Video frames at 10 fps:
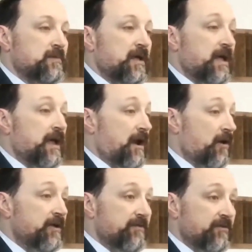And I'll
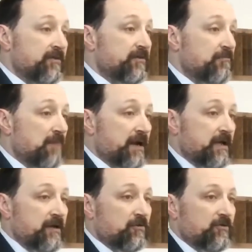give it to somebody
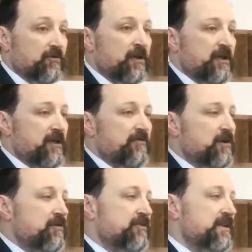else. You ever
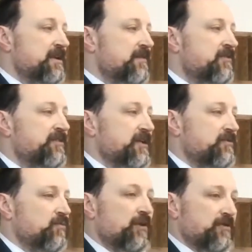notice he never says
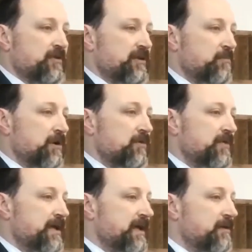once that he'll blow
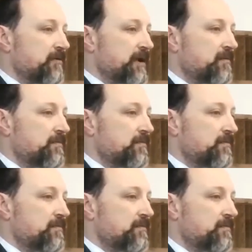that candle out?